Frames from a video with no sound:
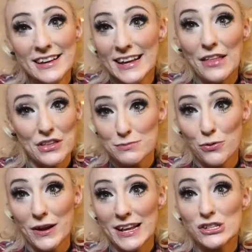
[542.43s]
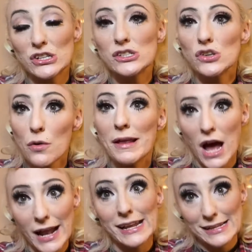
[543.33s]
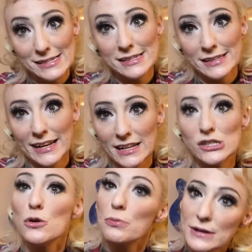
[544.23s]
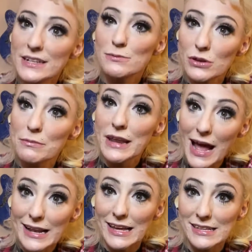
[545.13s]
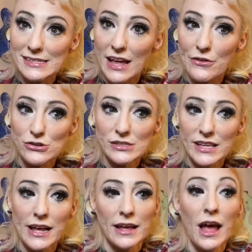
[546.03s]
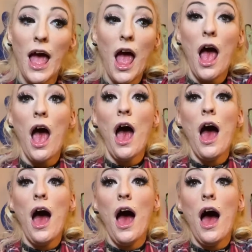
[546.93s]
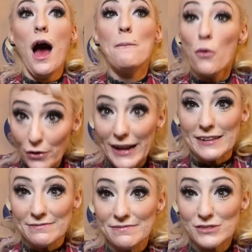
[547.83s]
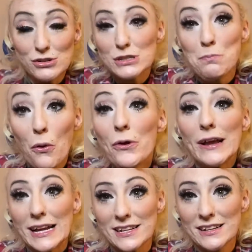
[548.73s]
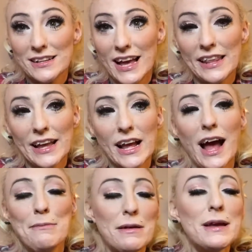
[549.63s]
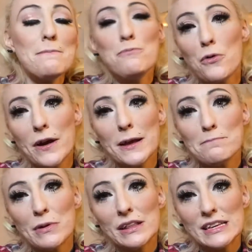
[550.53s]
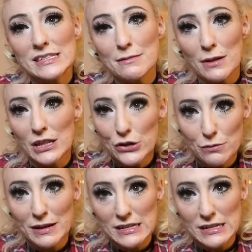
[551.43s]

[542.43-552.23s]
At this point, it's just so monotonous. Like, it's so predictable and monotonous. And they're just like, boring. They're just boring. And like, maybe I'm boring, but at least I'm a little bit